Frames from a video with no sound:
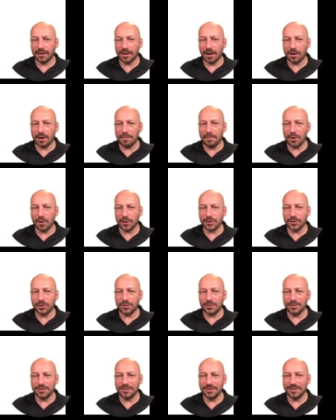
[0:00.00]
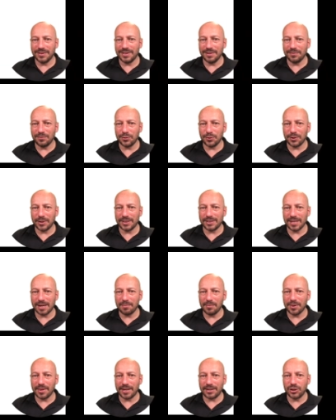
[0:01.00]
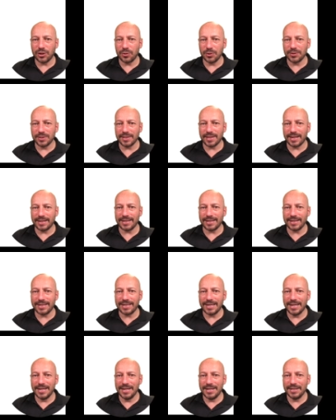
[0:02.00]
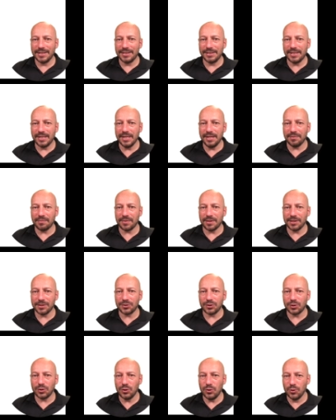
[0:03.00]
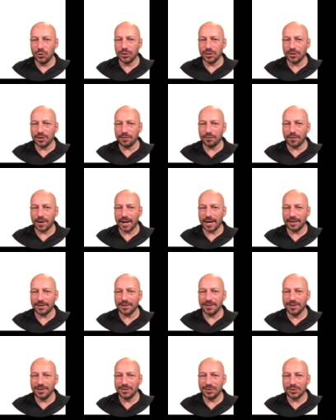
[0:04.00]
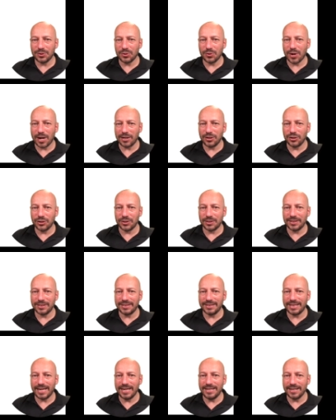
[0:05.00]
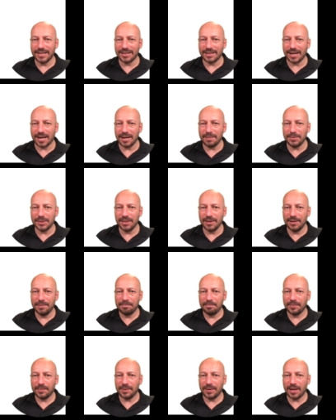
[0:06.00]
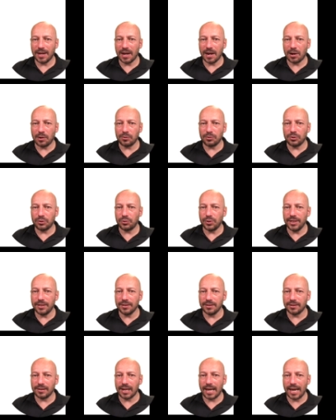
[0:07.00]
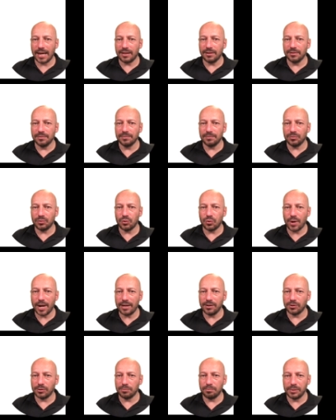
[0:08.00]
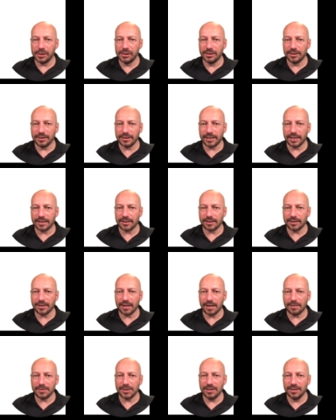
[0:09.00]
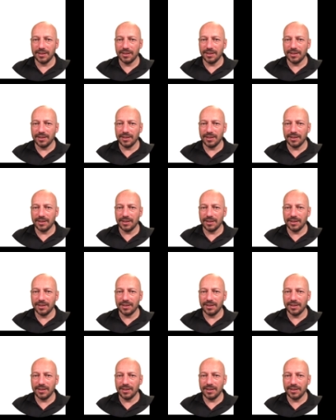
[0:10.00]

Now let me also give you an example that shows that in C, this user-defined structured data types are treated like regular built-in data types.